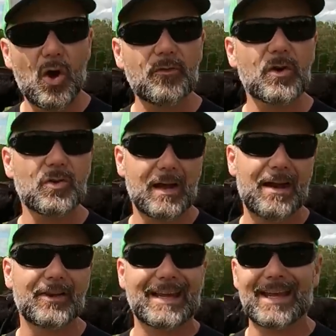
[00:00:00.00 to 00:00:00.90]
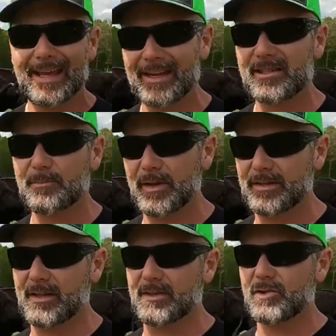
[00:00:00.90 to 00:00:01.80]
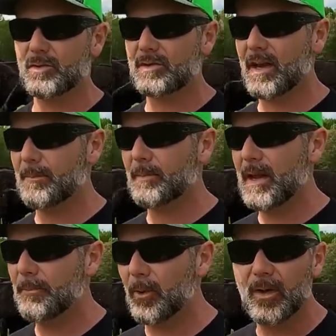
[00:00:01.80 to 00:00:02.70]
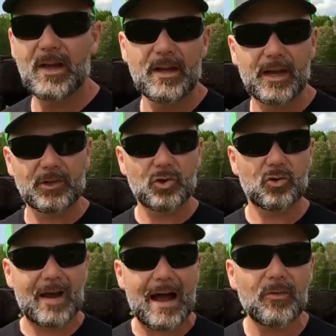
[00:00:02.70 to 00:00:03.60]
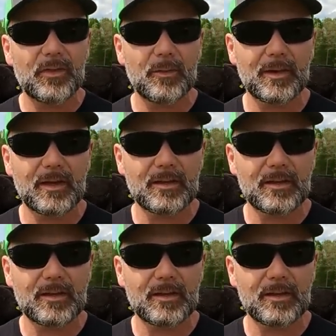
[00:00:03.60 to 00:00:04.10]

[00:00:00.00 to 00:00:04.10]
overcrowding any species. You take people and crowd them